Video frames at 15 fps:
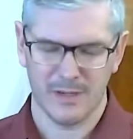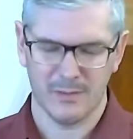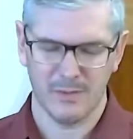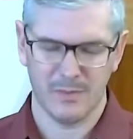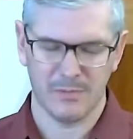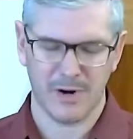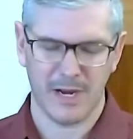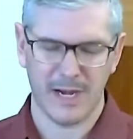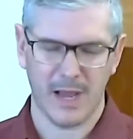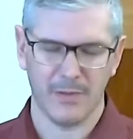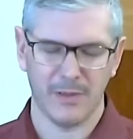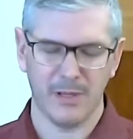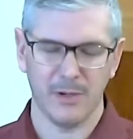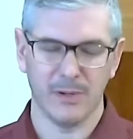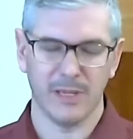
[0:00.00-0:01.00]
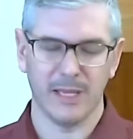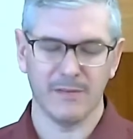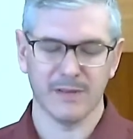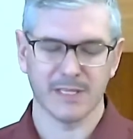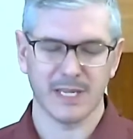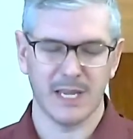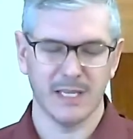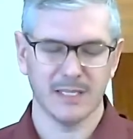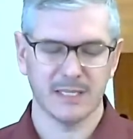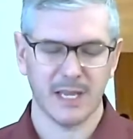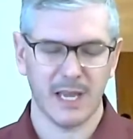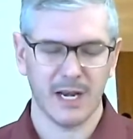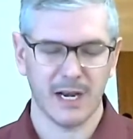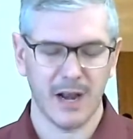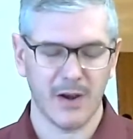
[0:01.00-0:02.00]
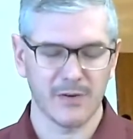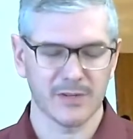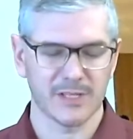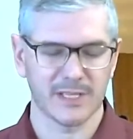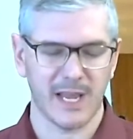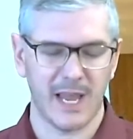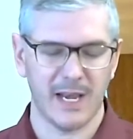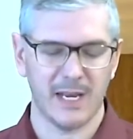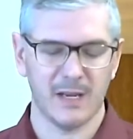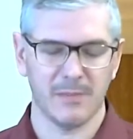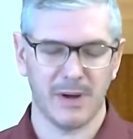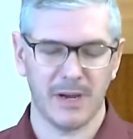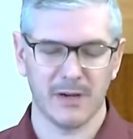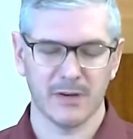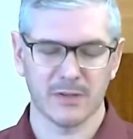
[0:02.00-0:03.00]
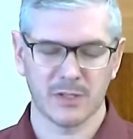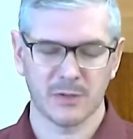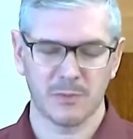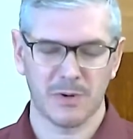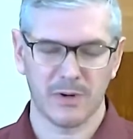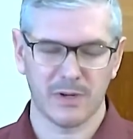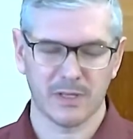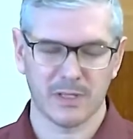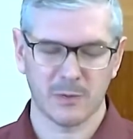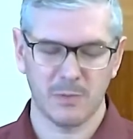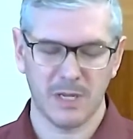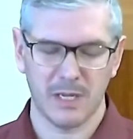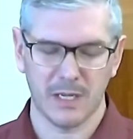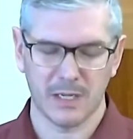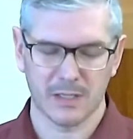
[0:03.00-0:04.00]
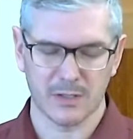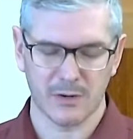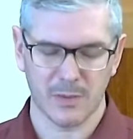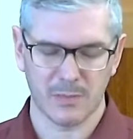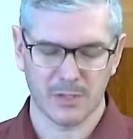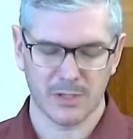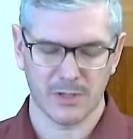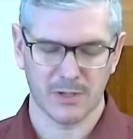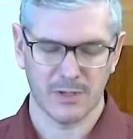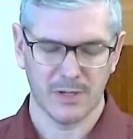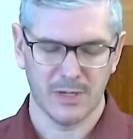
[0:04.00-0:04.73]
We pray now that you can give us insight and understanding by your Spirit speaking in Scripture.